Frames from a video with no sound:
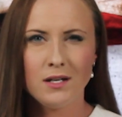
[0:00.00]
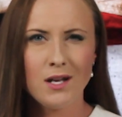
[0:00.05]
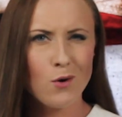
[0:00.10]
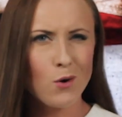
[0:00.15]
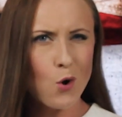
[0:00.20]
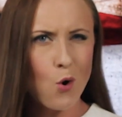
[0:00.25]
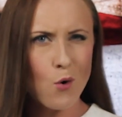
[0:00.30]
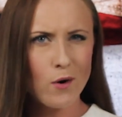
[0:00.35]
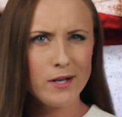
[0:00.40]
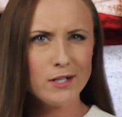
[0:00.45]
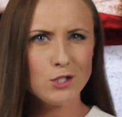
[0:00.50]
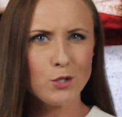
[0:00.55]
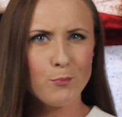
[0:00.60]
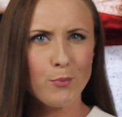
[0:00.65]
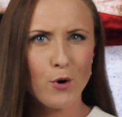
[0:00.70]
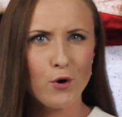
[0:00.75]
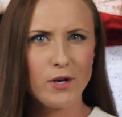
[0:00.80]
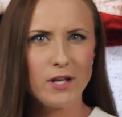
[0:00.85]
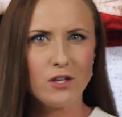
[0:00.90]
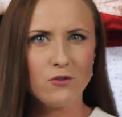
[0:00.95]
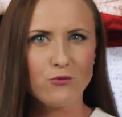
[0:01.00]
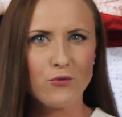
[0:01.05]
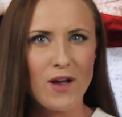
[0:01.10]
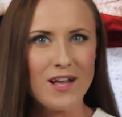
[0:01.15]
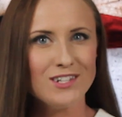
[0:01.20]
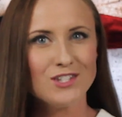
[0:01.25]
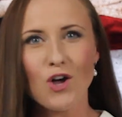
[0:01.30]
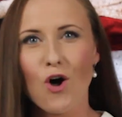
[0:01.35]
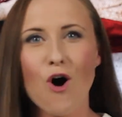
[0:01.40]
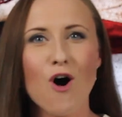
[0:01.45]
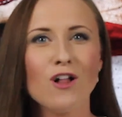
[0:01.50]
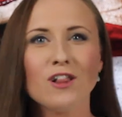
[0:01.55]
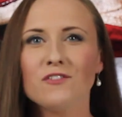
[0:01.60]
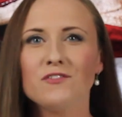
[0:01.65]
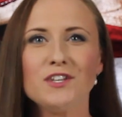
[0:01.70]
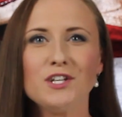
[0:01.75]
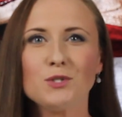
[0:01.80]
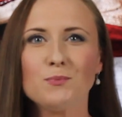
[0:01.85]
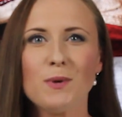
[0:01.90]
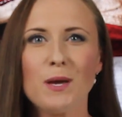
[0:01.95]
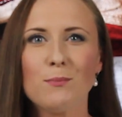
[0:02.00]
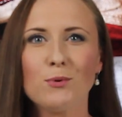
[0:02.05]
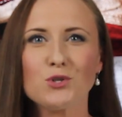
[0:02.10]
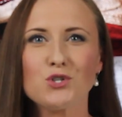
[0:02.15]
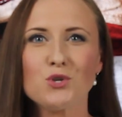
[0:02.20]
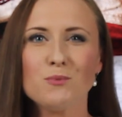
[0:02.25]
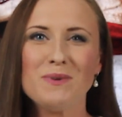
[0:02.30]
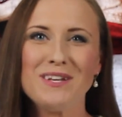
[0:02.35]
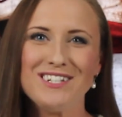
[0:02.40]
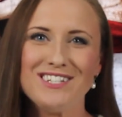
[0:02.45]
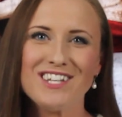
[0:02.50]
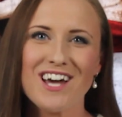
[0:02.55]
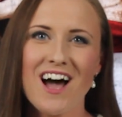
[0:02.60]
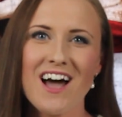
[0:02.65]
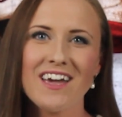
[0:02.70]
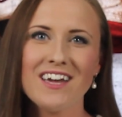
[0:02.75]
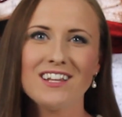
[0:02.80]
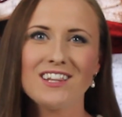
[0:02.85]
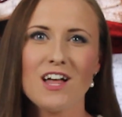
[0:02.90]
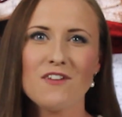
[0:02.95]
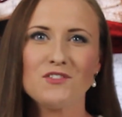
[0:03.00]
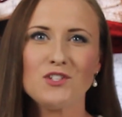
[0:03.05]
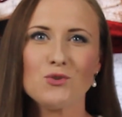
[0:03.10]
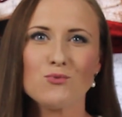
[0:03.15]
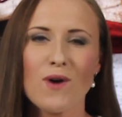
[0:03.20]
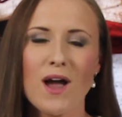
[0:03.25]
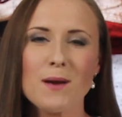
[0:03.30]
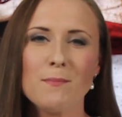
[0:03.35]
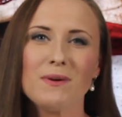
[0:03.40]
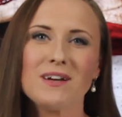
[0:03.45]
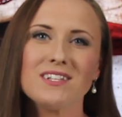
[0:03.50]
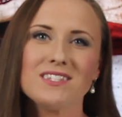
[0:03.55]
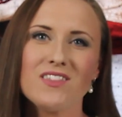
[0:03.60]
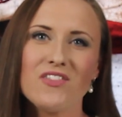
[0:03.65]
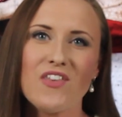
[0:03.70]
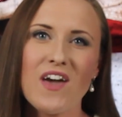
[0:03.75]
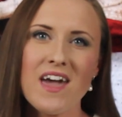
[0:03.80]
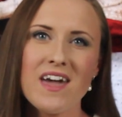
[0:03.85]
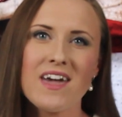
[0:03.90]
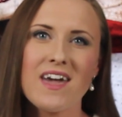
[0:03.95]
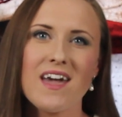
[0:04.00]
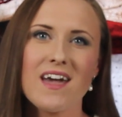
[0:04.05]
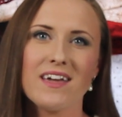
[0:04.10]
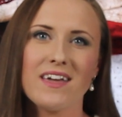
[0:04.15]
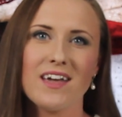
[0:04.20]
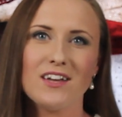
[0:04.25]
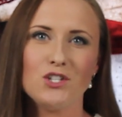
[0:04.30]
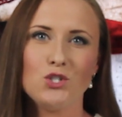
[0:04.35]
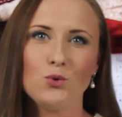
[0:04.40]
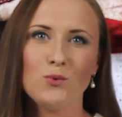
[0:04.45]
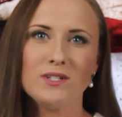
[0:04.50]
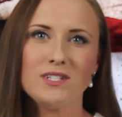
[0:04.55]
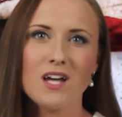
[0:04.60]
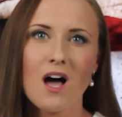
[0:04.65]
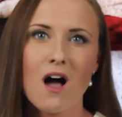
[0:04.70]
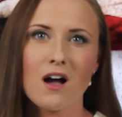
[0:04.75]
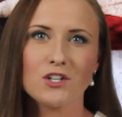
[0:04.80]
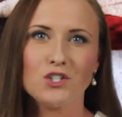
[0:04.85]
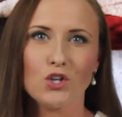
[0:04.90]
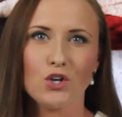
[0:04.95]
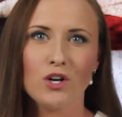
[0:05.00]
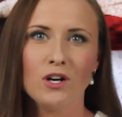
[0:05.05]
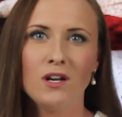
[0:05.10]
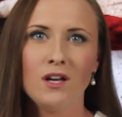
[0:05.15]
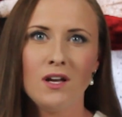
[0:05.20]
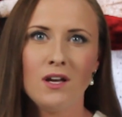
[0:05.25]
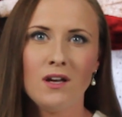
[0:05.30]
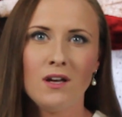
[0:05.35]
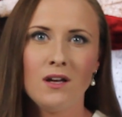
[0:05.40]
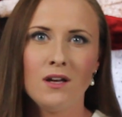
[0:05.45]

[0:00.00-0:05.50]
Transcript: Now, according to Bernie and friends, all of these people should be dying left and right because they can't get to a doctor.